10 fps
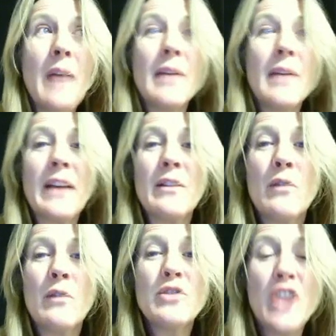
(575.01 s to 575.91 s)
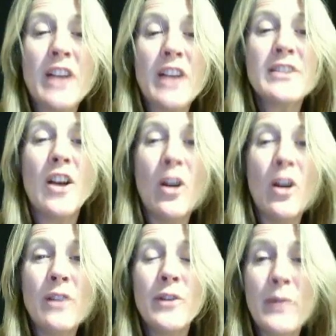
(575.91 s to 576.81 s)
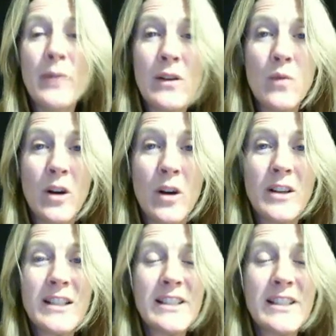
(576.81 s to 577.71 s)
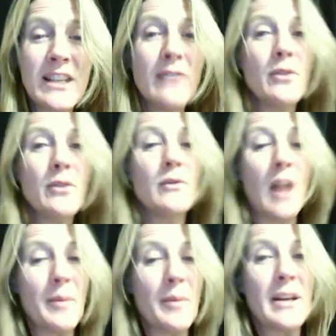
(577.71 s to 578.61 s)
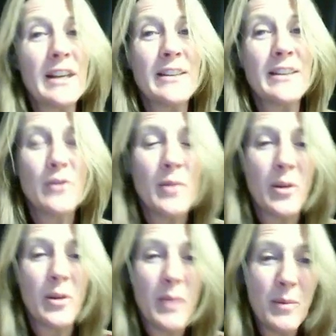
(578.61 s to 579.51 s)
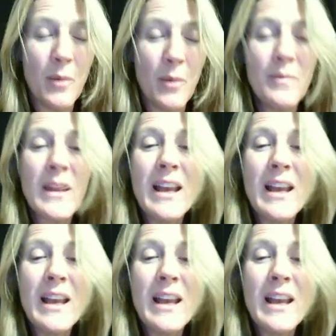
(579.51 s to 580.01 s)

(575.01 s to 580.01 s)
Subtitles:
that checks all of your written work to see if you've copied ideas from other people.